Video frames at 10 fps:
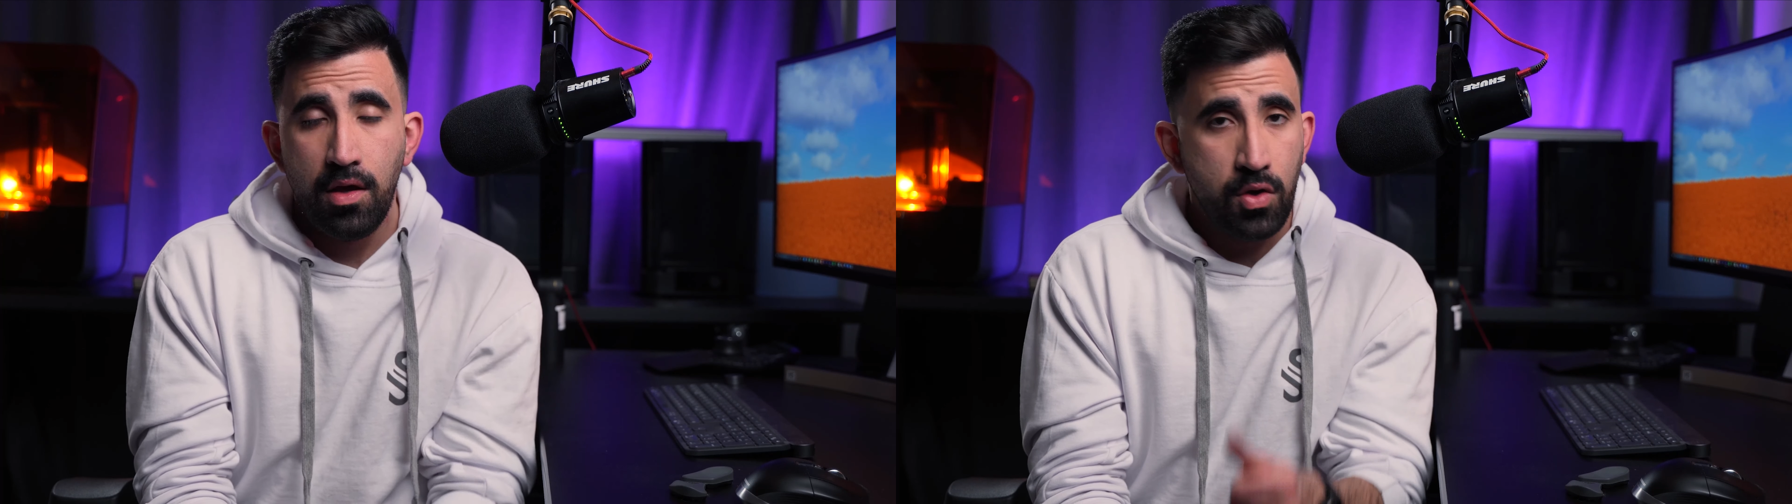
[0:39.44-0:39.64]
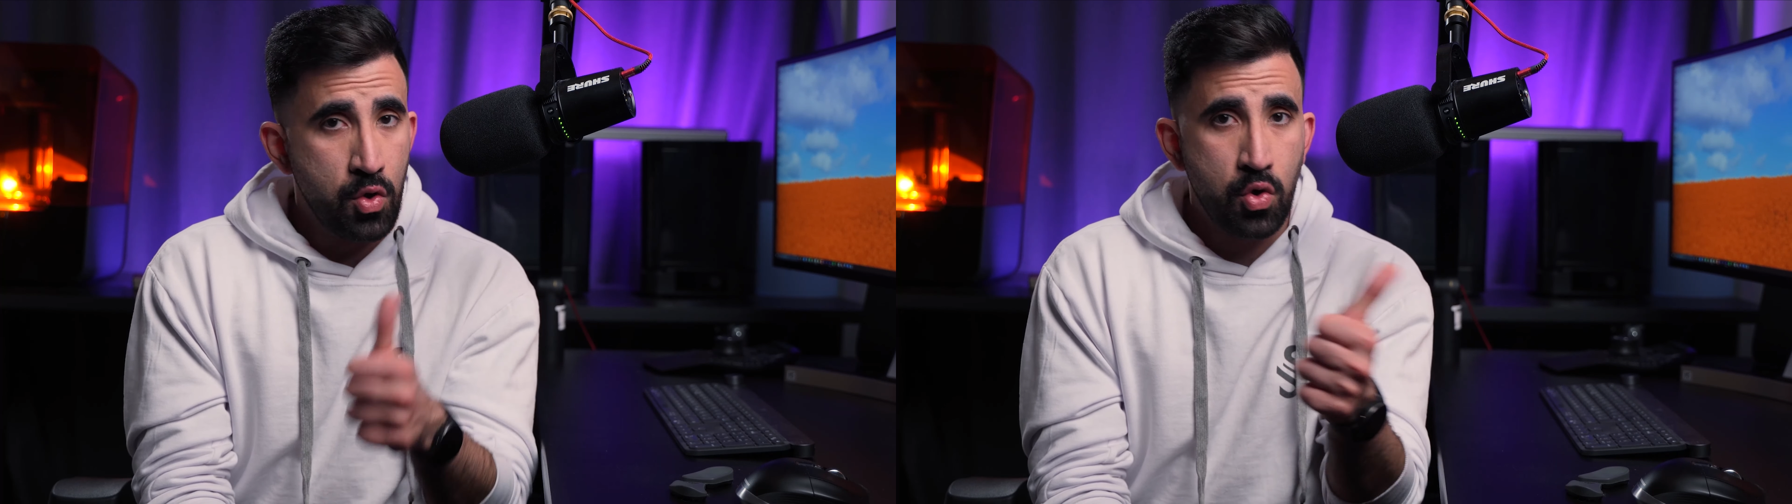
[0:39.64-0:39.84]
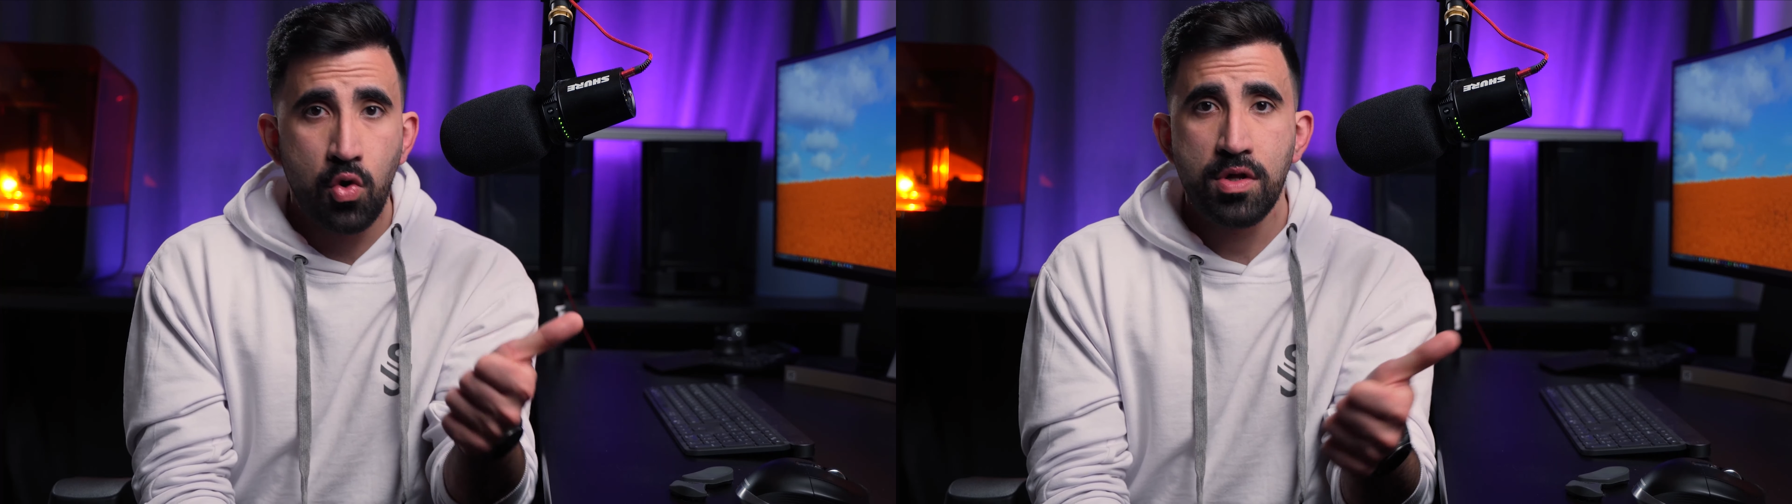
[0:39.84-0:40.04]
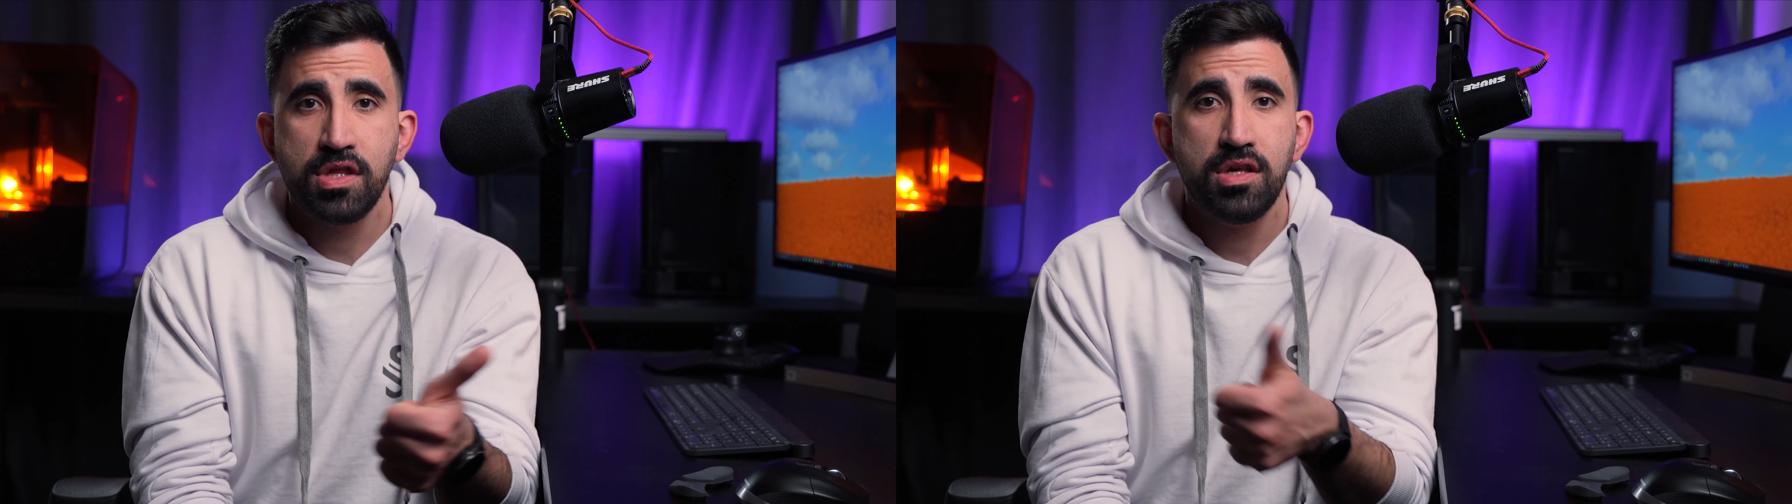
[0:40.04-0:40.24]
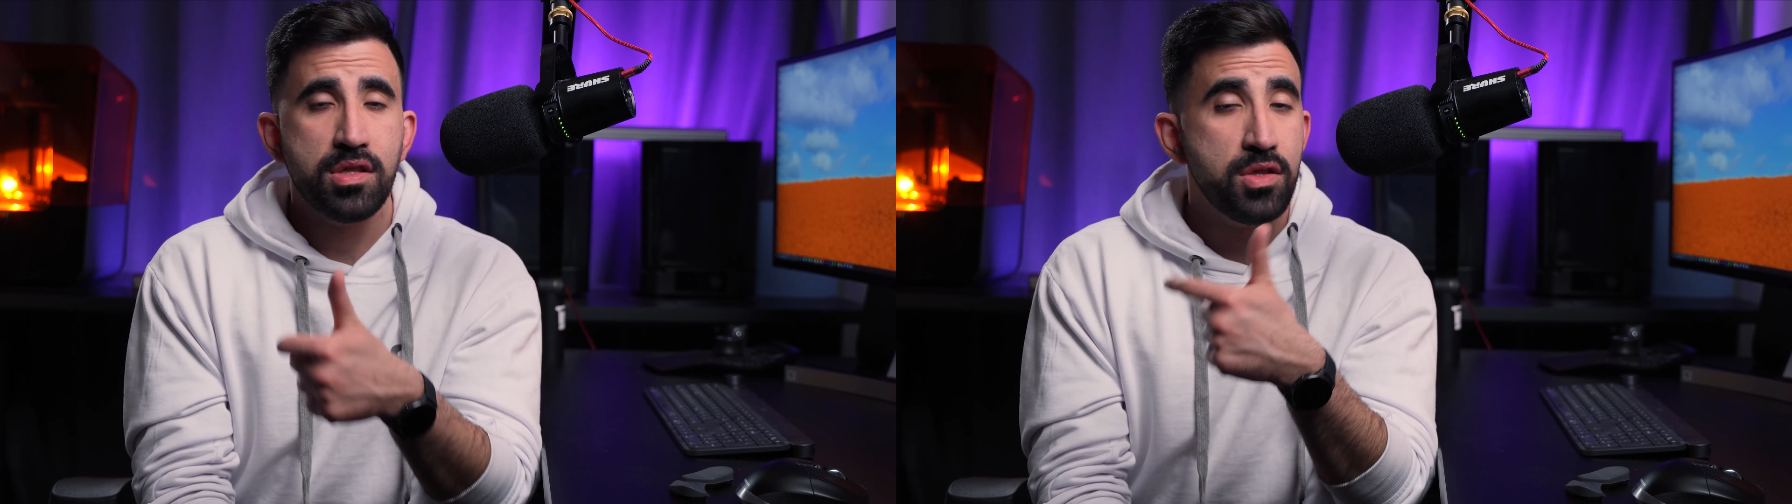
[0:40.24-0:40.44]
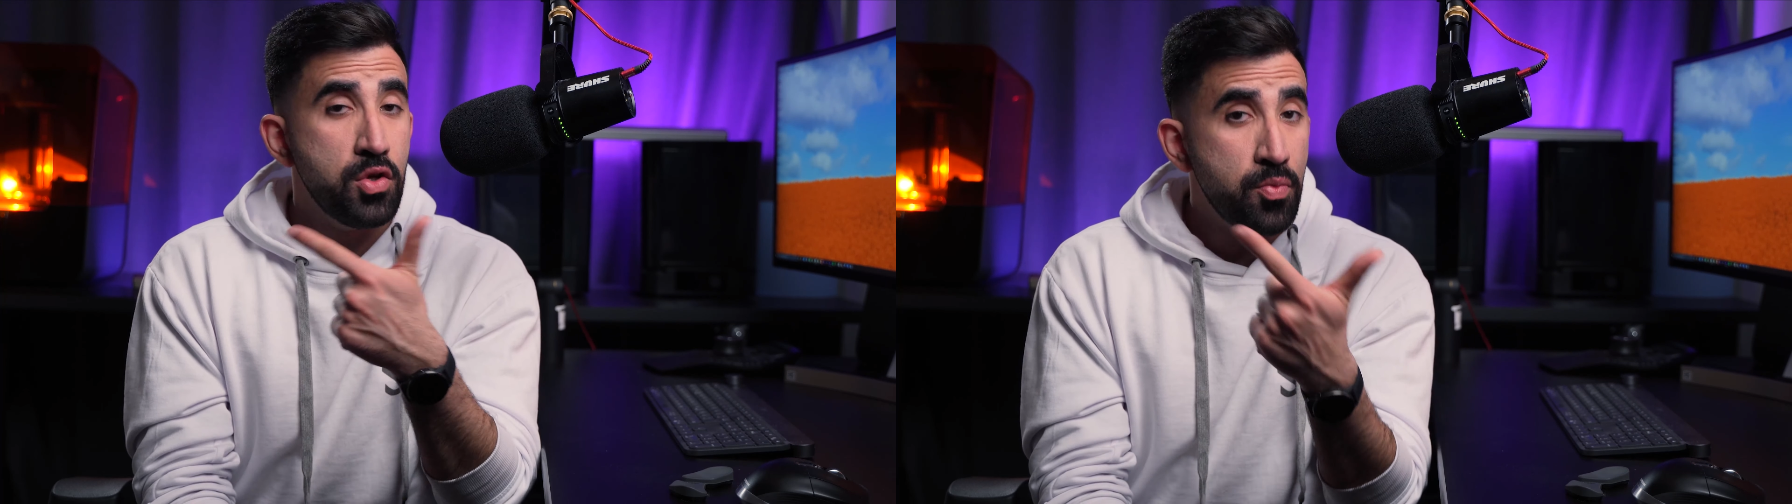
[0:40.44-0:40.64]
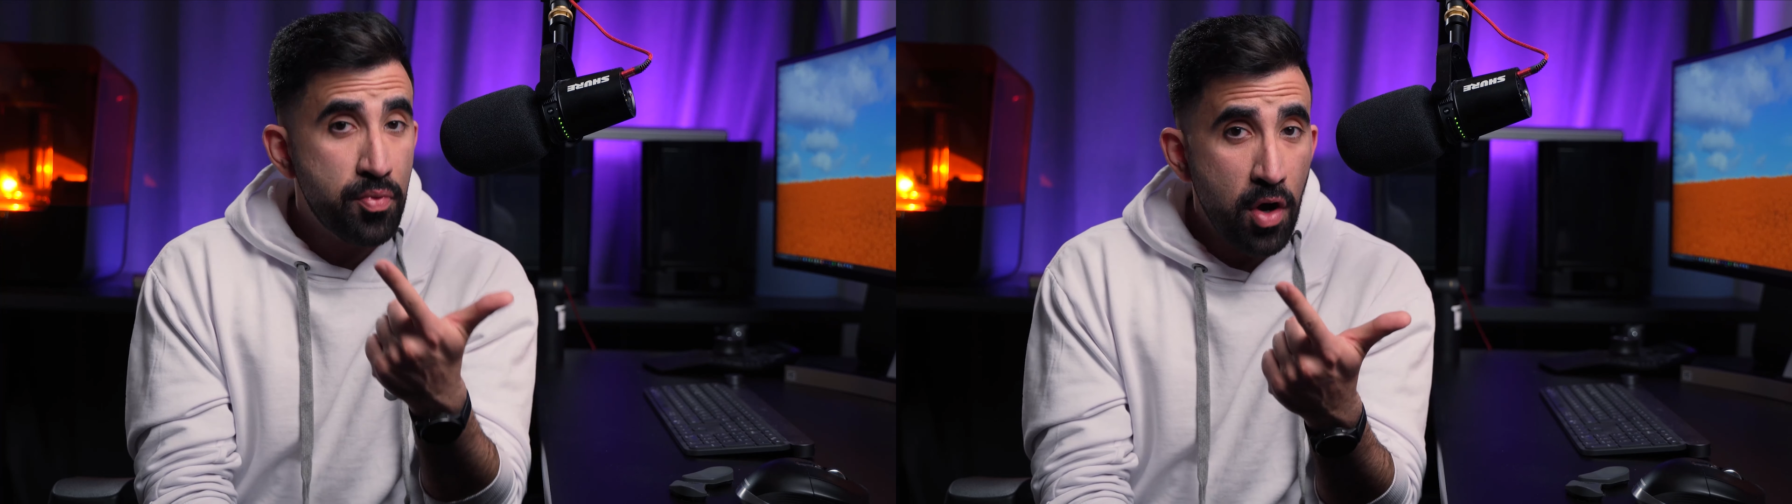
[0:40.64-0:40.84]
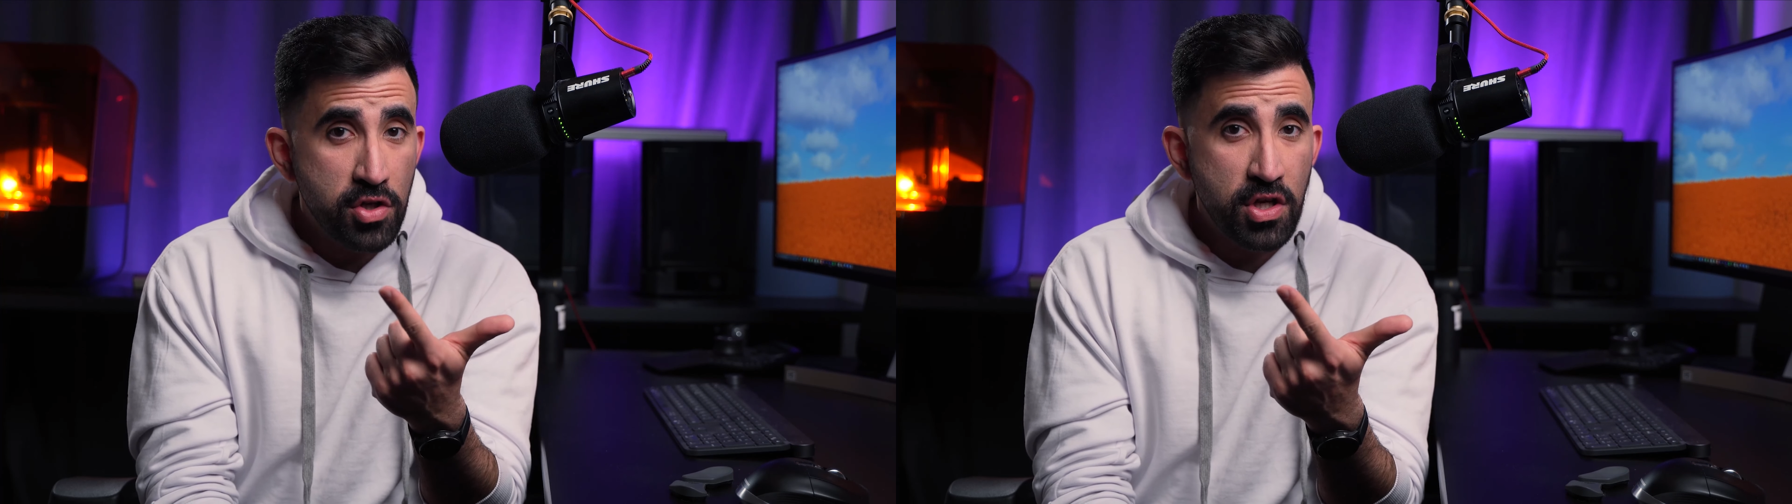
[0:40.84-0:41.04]
New courses, new
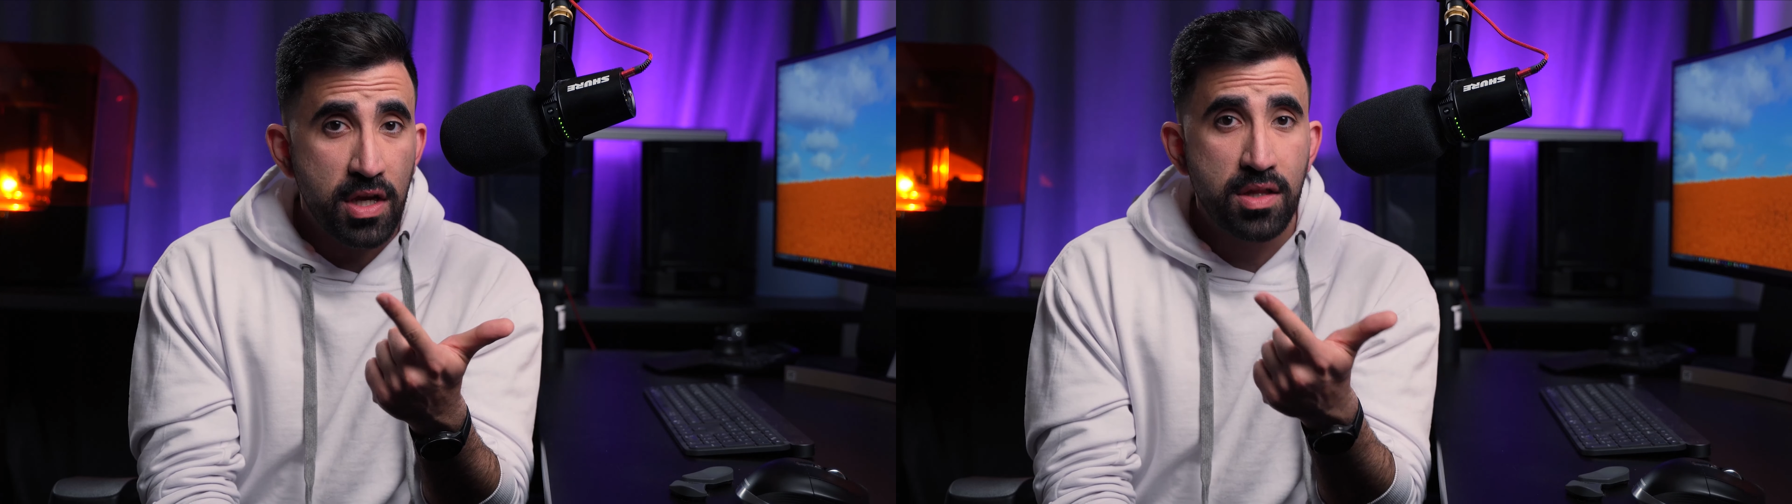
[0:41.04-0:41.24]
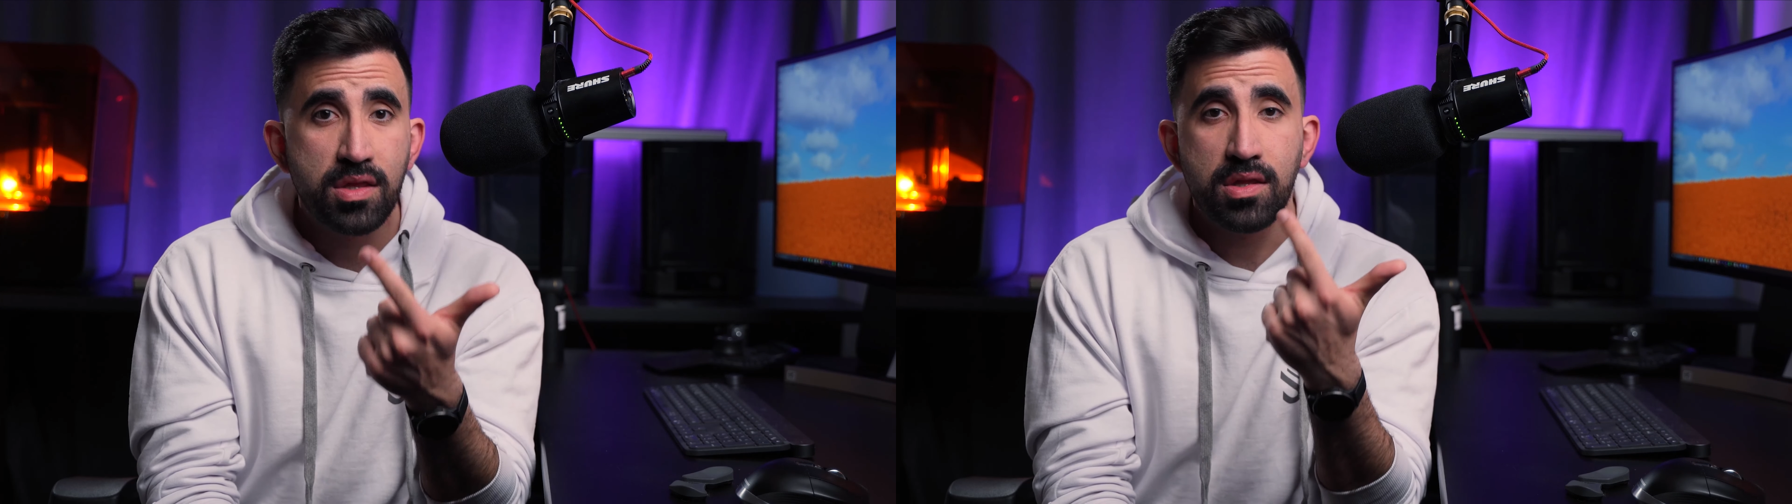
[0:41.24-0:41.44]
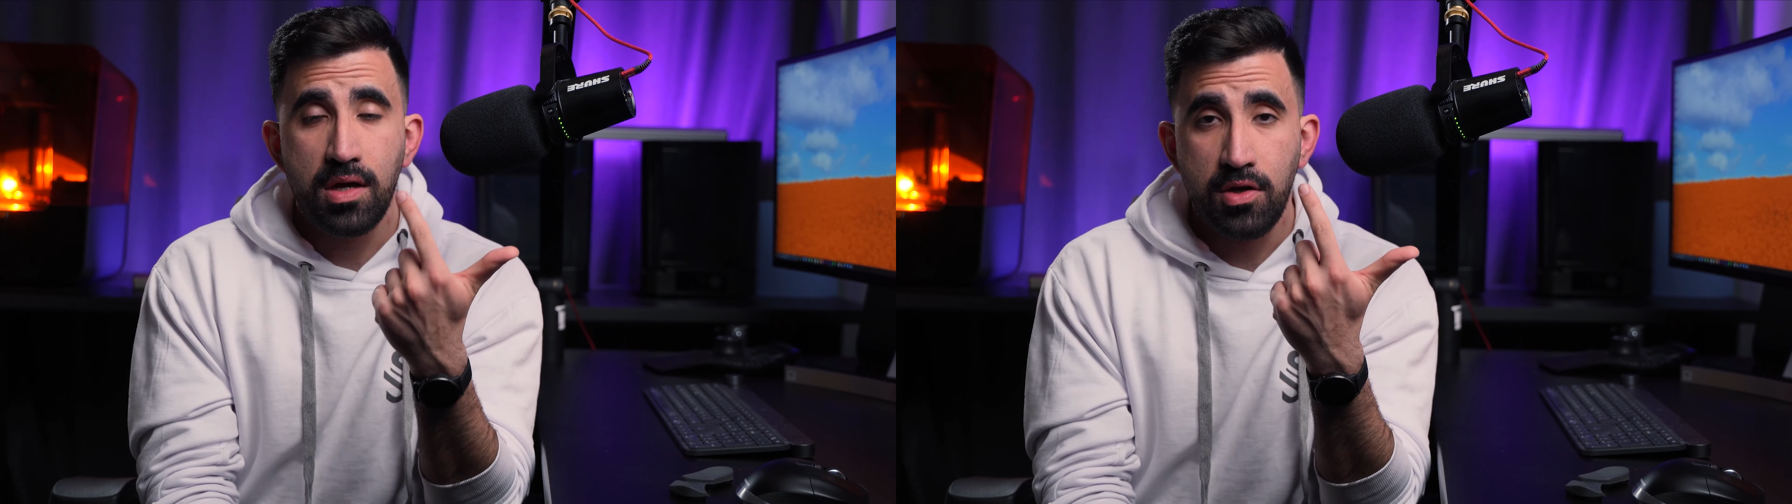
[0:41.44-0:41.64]
projects,